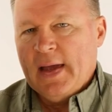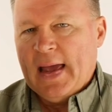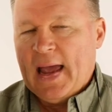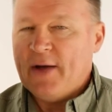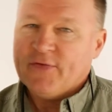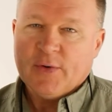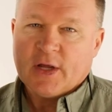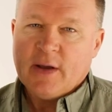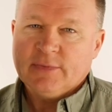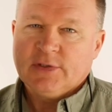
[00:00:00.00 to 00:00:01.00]
However, when it
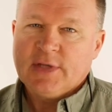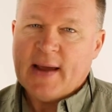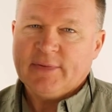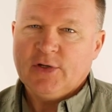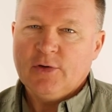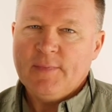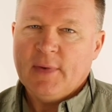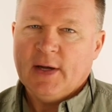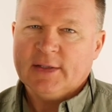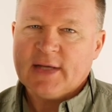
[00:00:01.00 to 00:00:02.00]
comes time to do
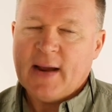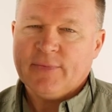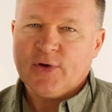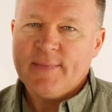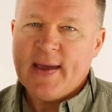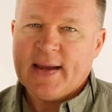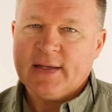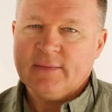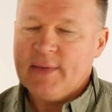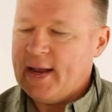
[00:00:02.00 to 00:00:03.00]
Type 3
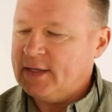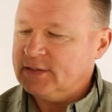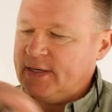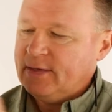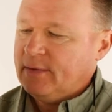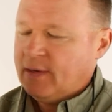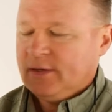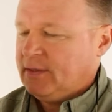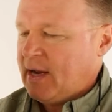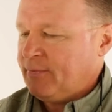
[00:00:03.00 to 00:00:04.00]
magazine,
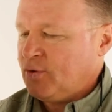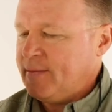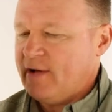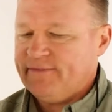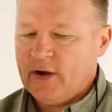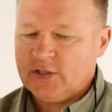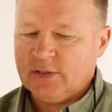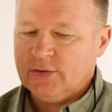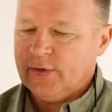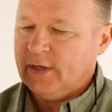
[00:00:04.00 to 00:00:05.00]
Type 3
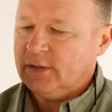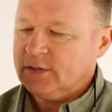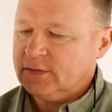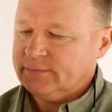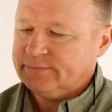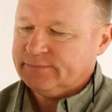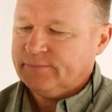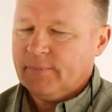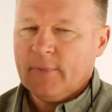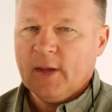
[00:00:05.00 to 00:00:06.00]
malfunction drills,
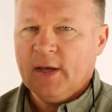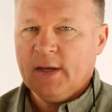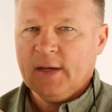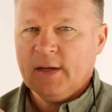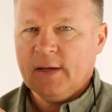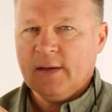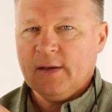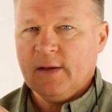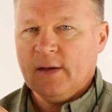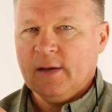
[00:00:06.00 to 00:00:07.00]
a
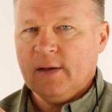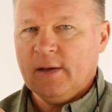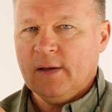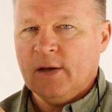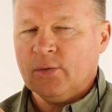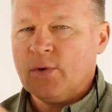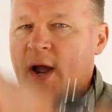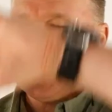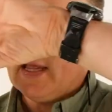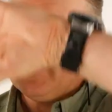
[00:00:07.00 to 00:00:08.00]

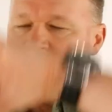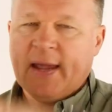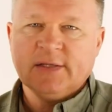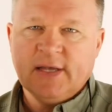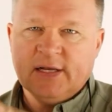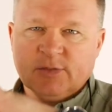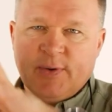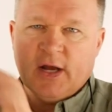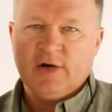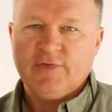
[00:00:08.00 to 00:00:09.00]
rocking magazine is
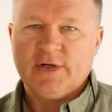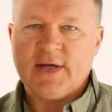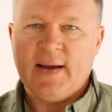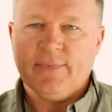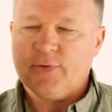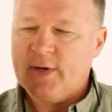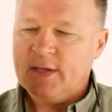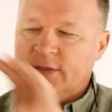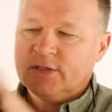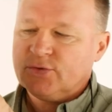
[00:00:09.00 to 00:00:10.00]
better for Type 3
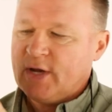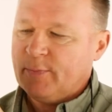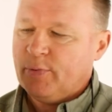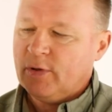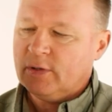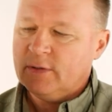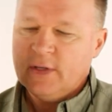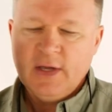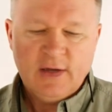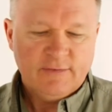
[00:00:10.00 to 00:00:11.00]
than straight pull. If
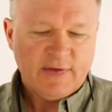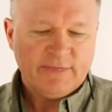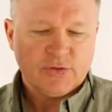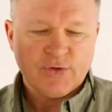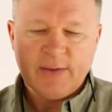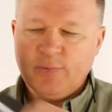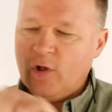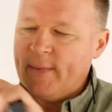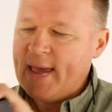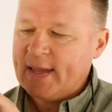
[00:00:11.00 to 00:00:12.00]
you have a straight pull
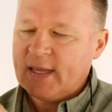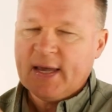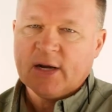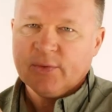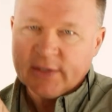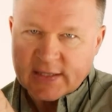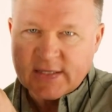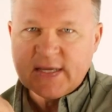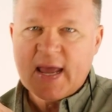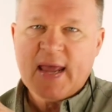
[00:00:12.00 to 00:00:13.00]
mag, you got to really
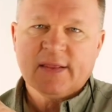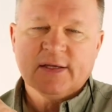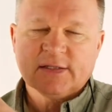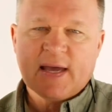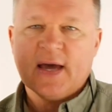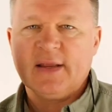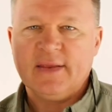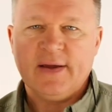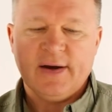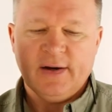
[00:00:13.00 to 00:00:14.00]
yank this out of
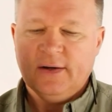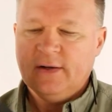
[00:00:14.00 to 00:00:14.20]
there